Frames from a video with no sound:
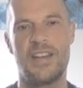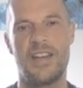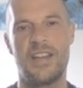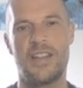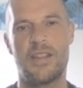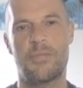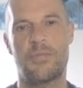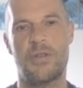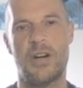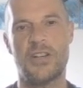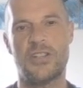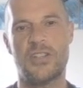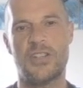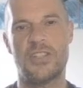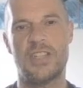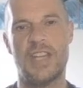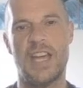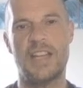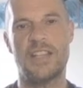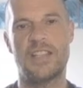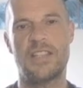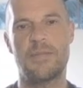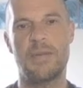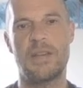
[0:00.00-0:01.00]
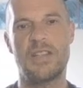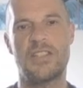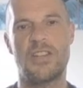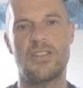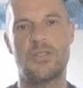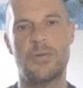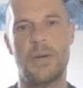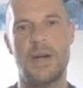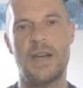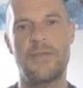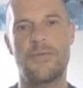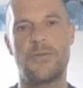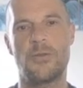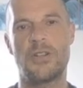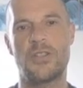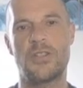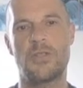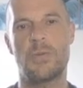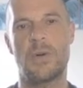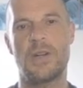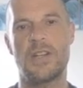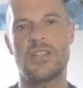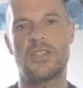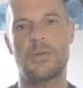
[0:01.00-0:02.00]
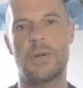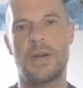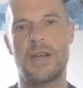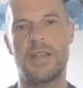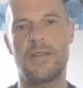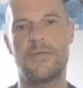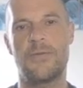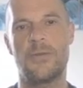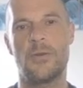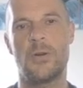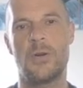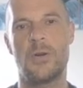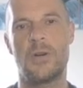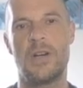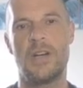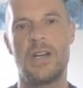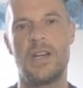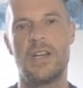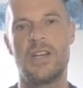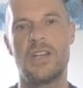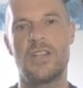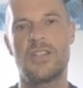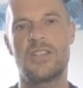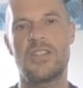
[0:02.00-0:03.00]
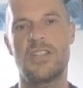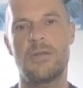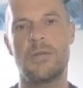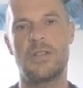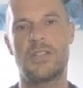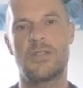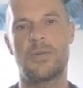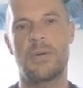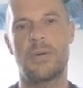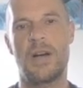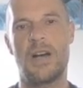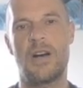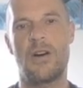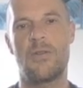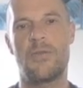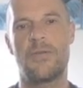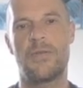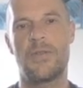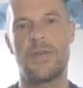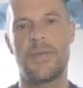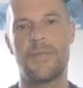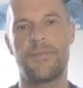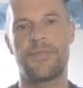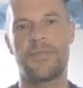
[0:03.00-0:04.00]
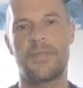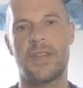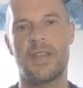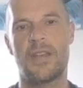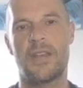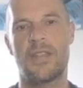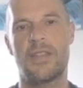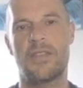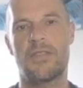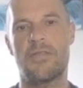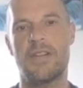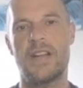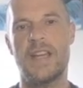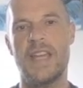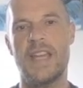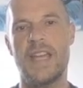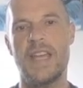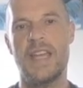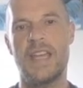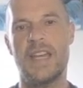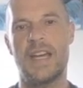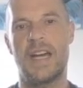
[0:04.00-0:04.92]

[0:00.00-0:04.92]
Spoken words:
pressure's getting to me. So 24 is 1 and 24, 2 and 12, 3